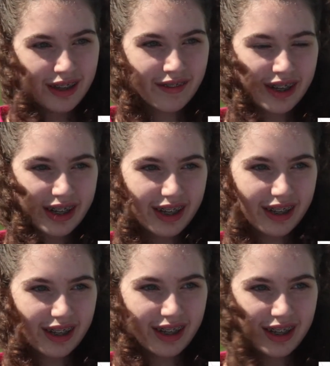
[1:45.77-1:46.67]

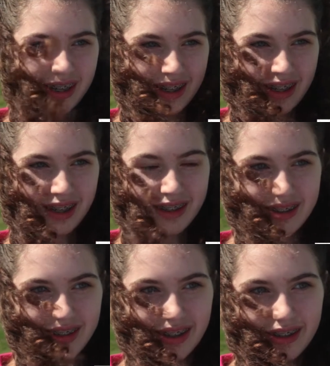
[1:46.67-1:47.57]
my
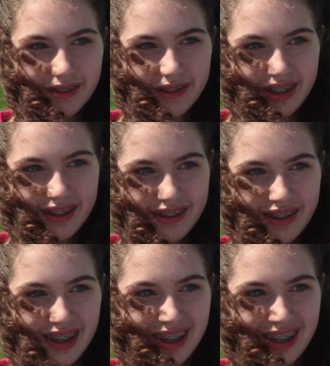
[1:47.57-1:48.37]
non-sighted friends,